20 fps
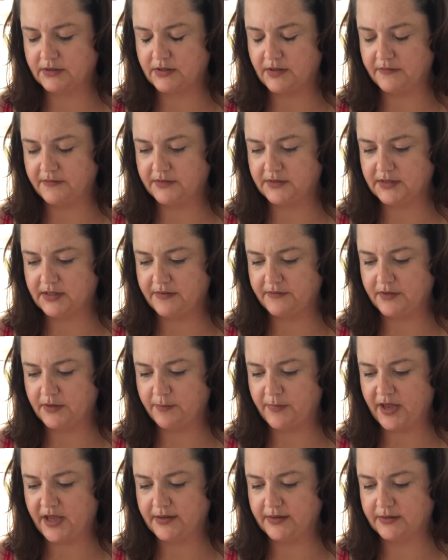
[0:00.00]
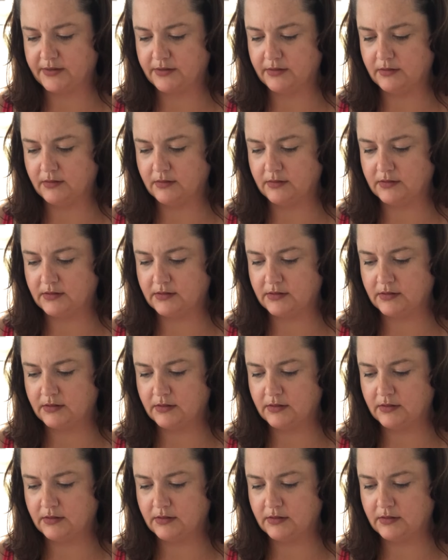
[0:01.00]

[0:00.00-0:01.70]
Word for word: seven, seven of pentacles.